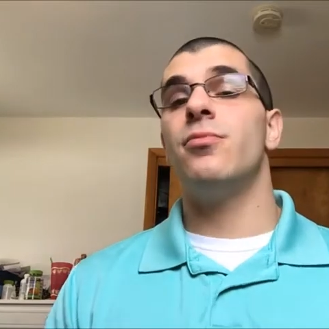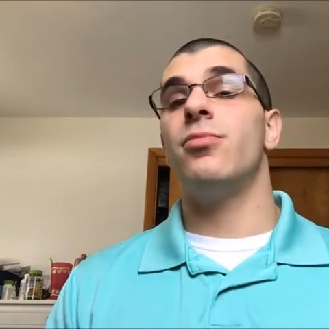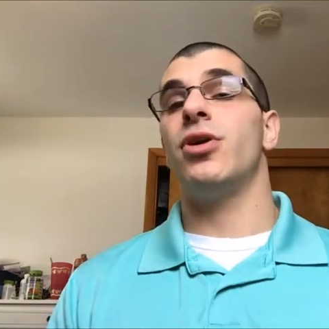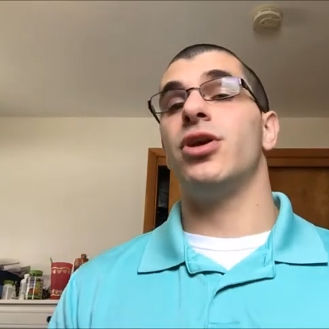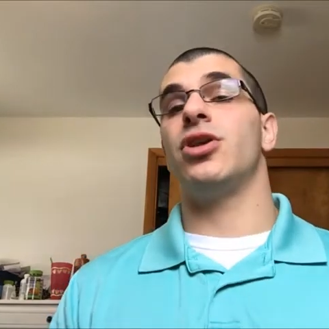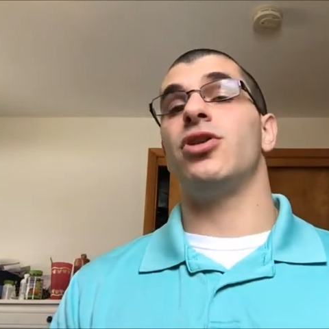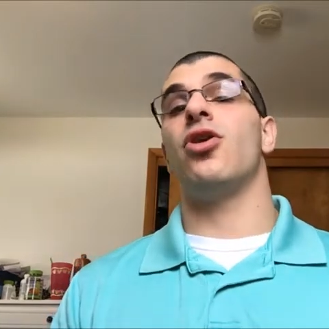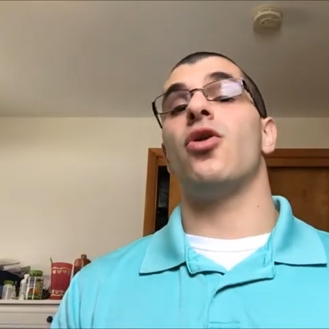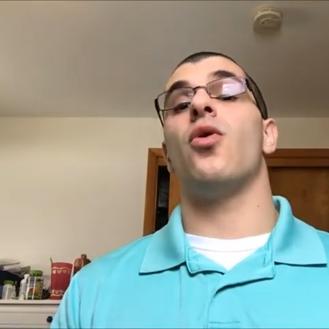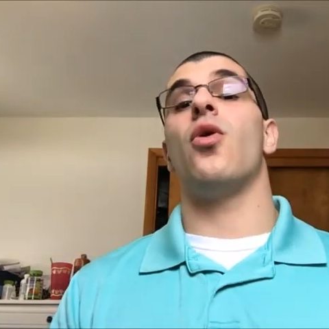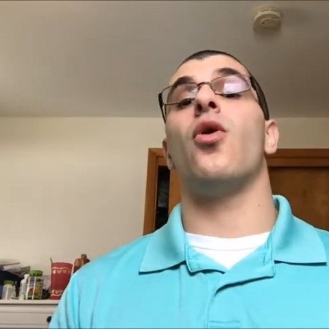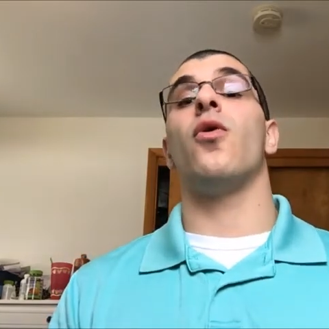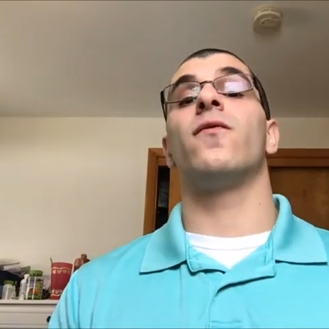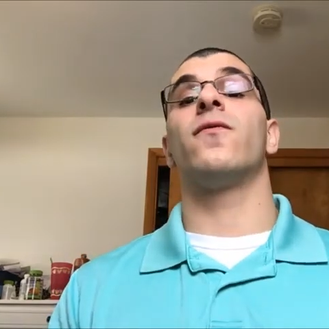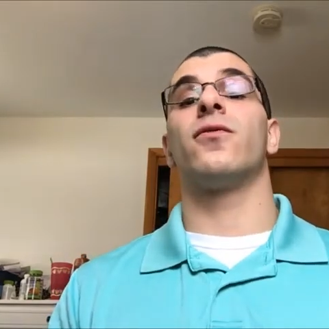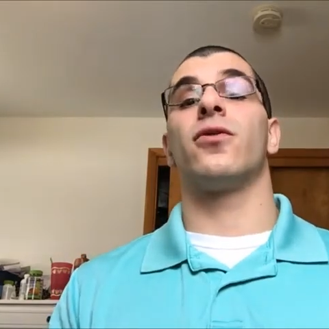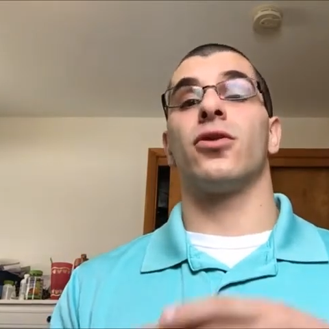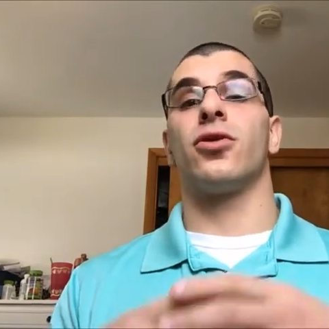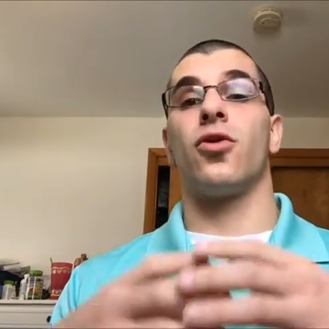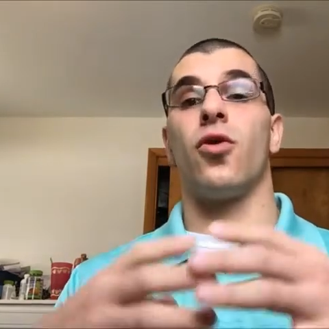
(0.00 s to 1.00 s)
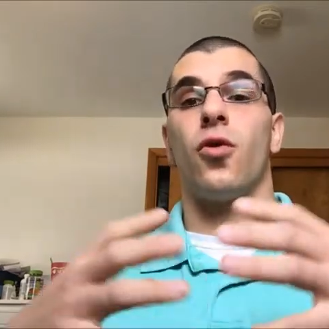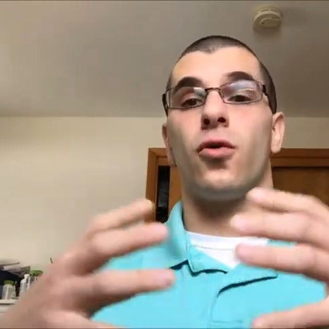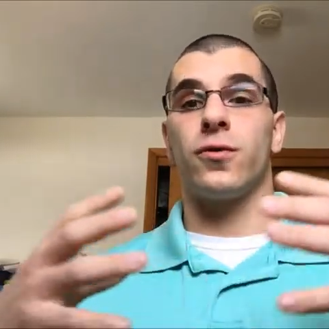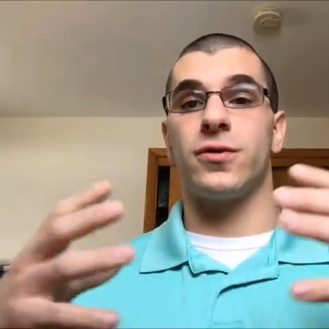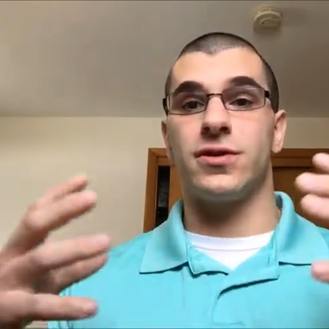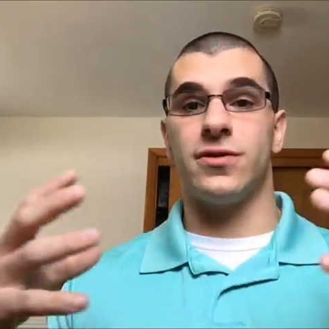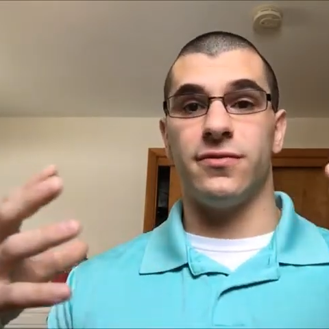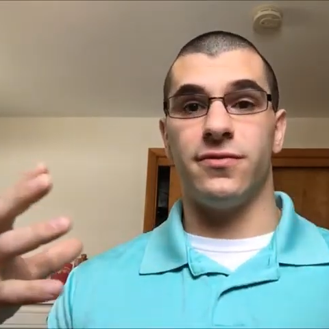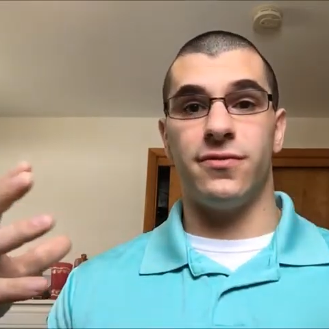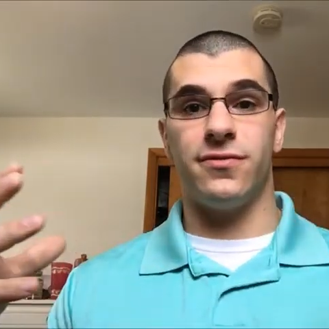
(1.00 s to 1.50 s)
but over a
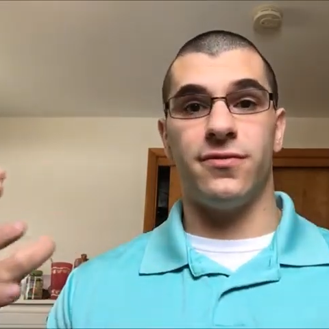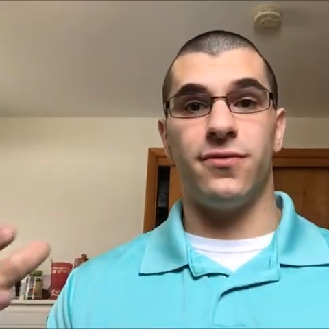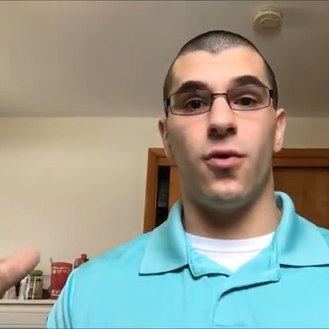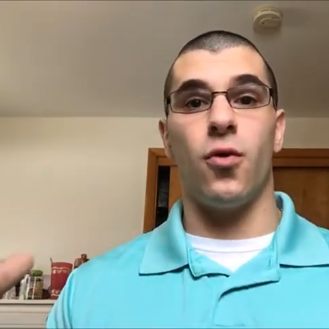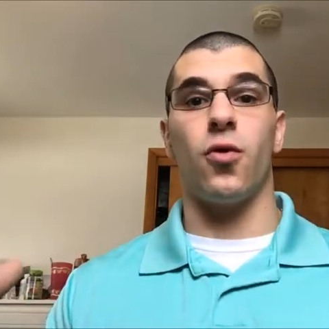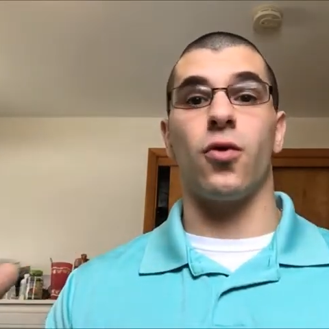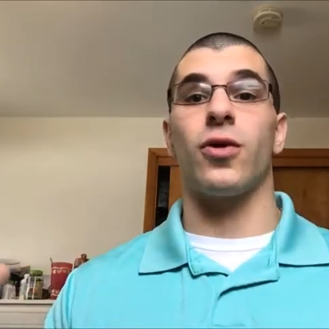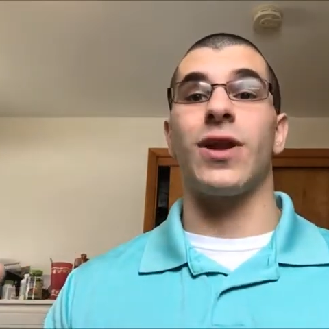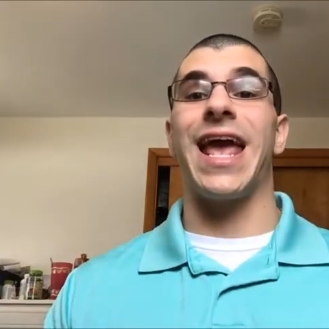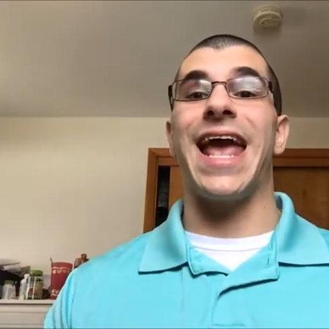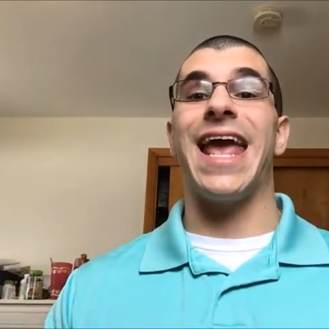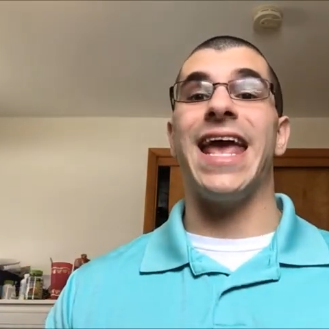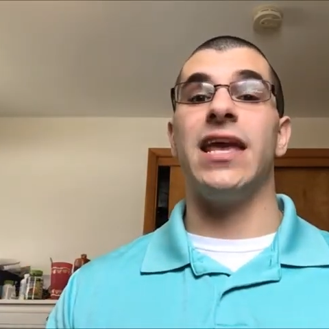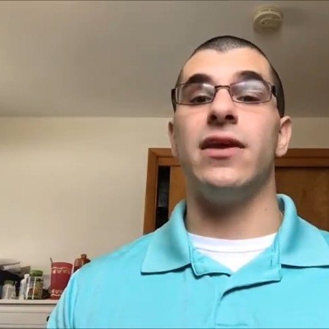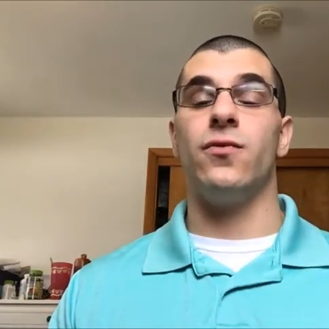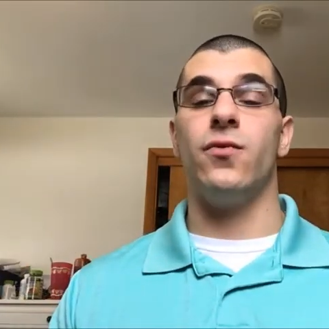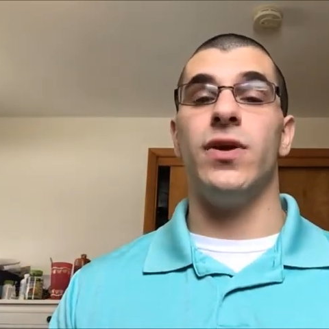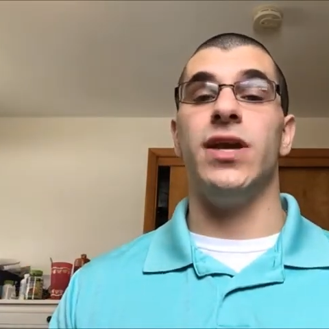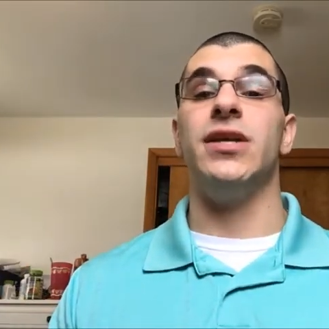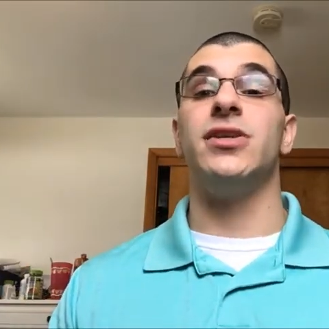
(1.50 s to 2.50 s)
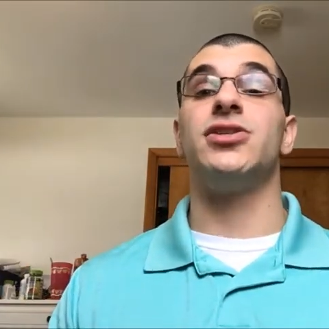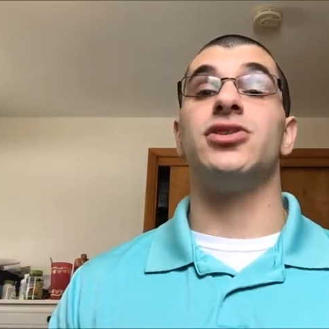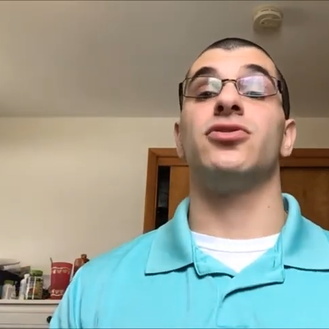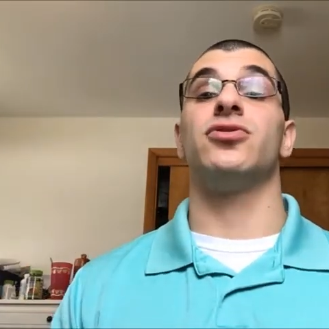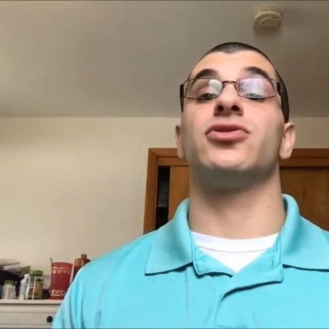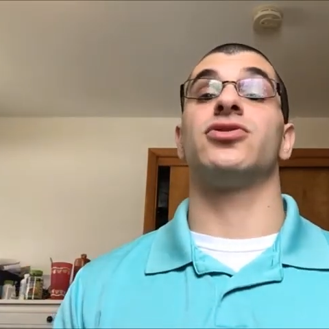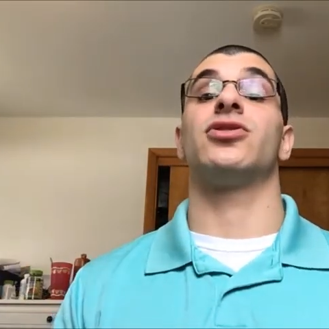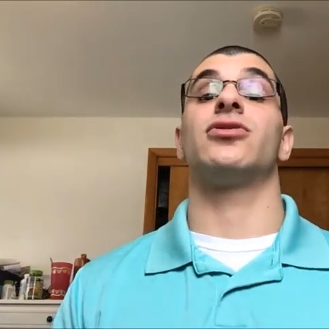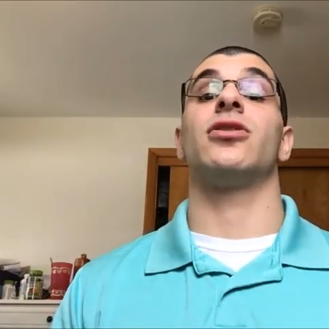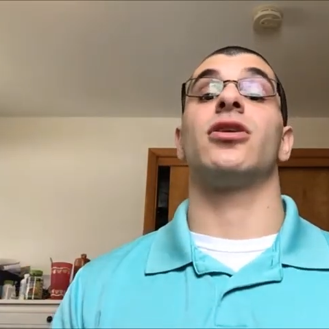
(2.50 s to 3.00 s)
course of 4 to 8 weeks,
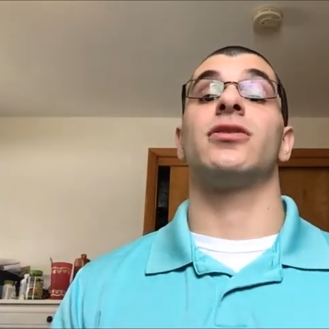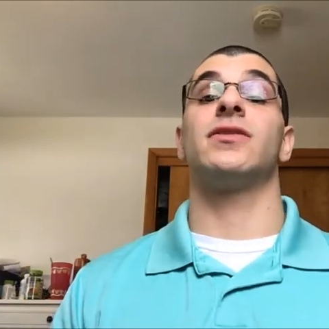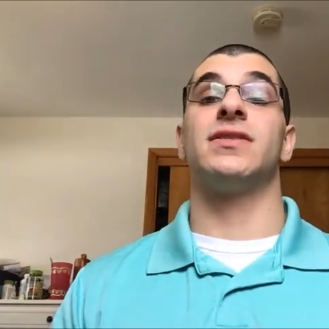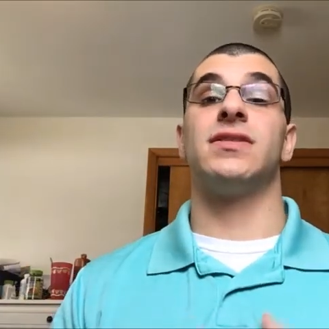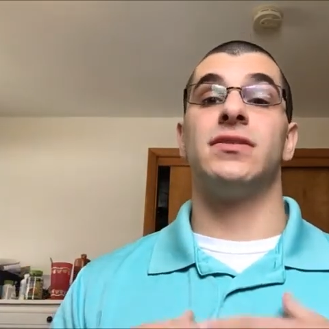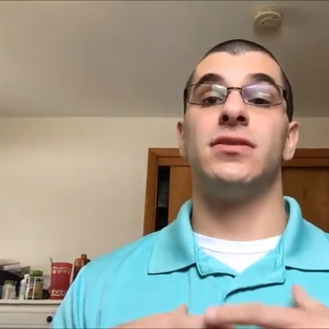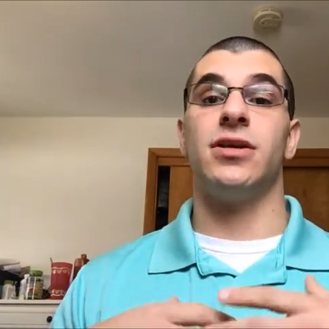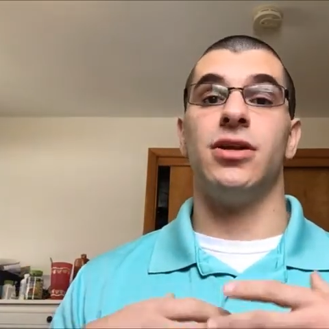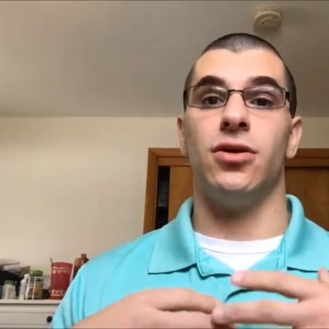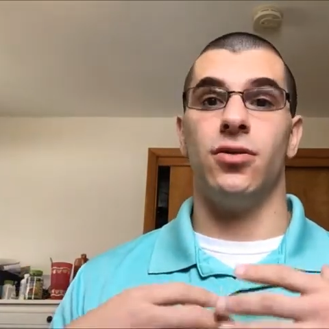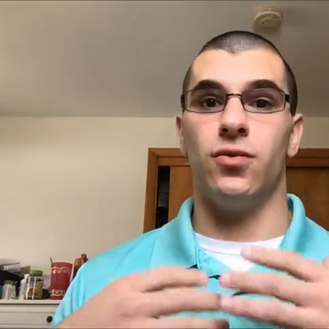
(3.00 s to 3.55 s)
she'll start,